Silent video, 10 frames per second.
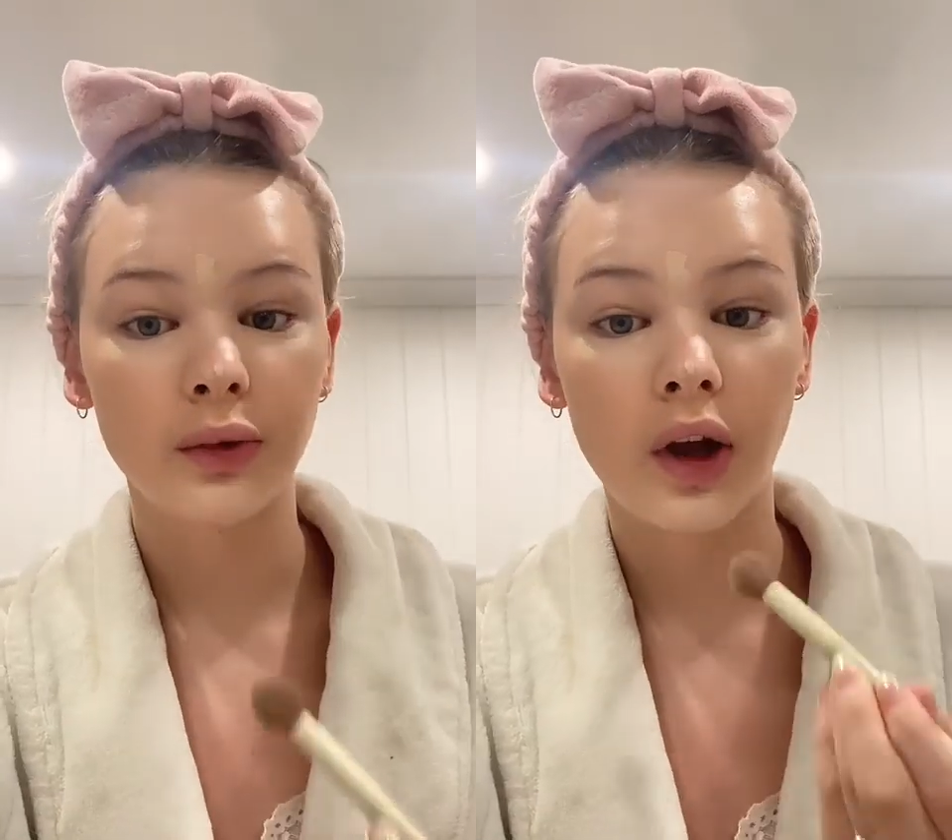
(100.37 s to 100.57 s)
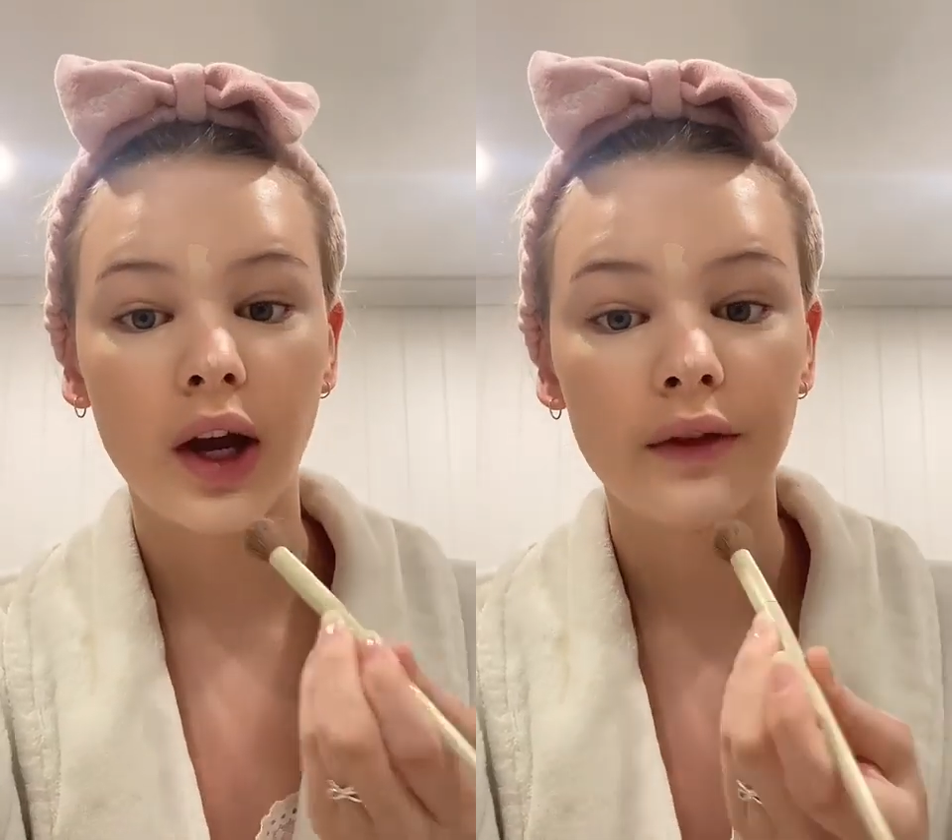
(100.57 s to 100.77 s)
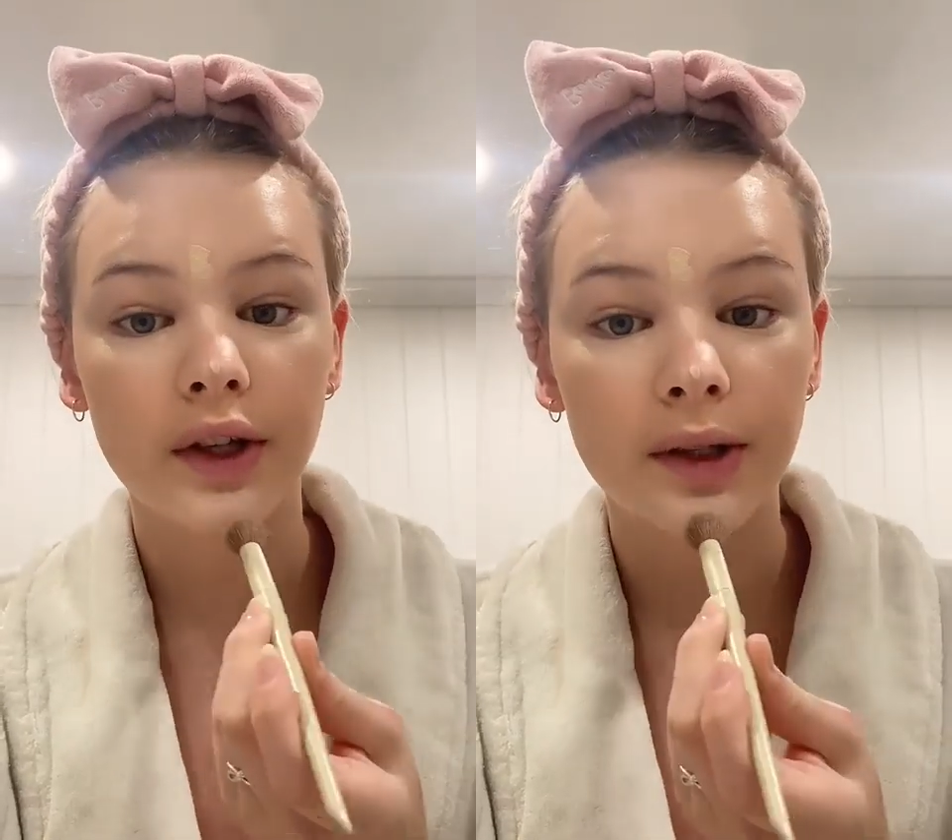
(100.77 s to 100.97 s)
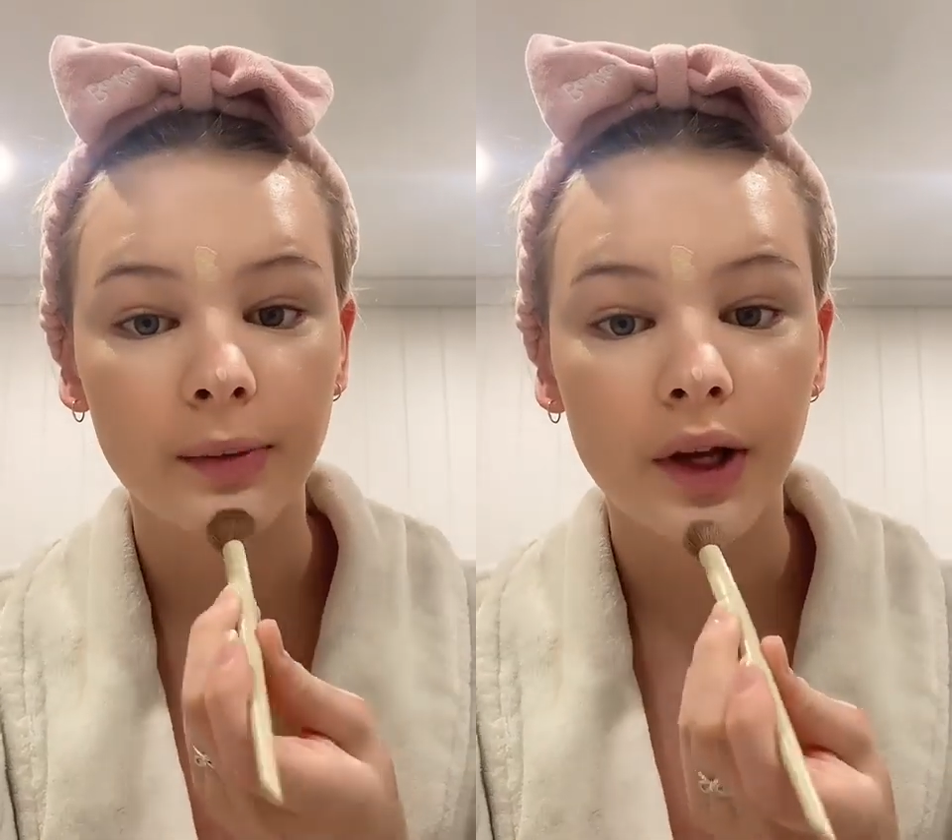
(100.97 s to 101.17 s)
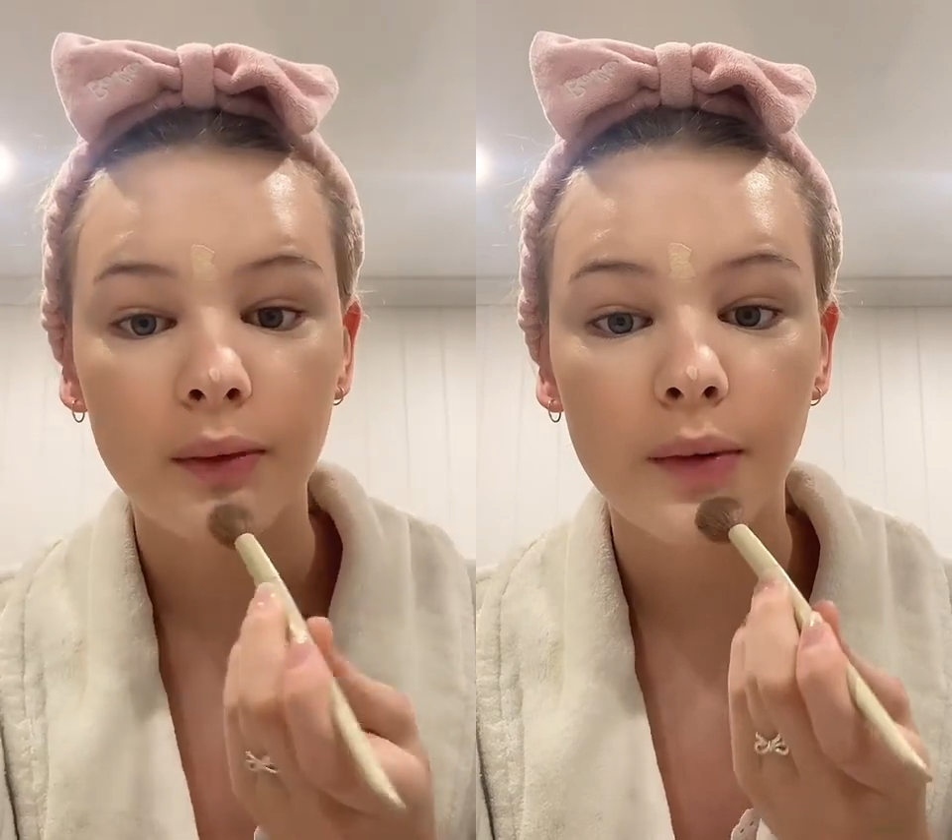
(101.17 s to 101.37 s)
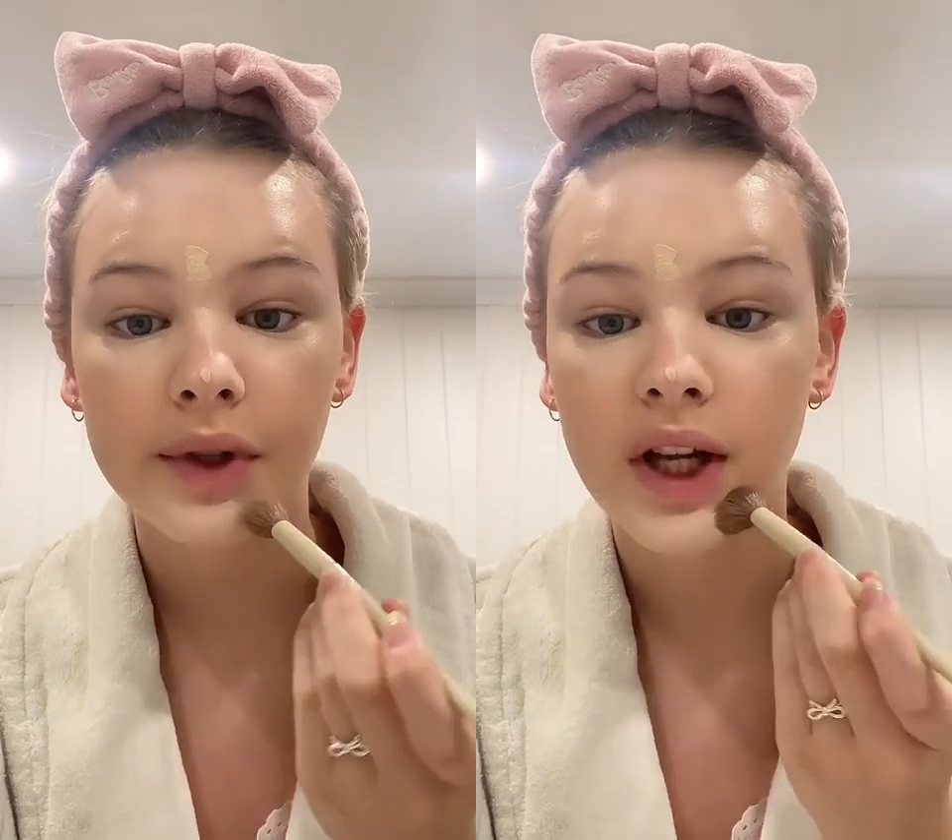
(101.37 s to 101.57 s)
to kind of explain what was